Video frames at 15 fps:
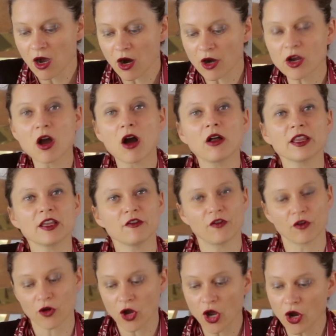are calling
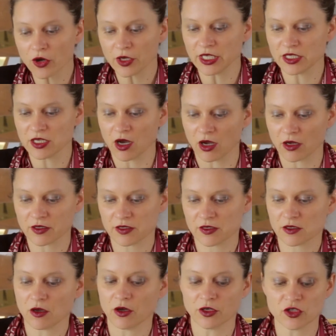for early
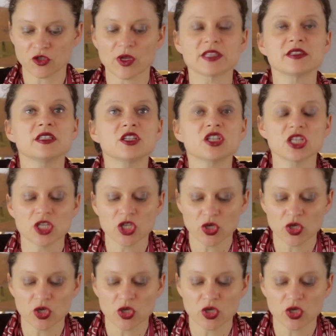talks on a transition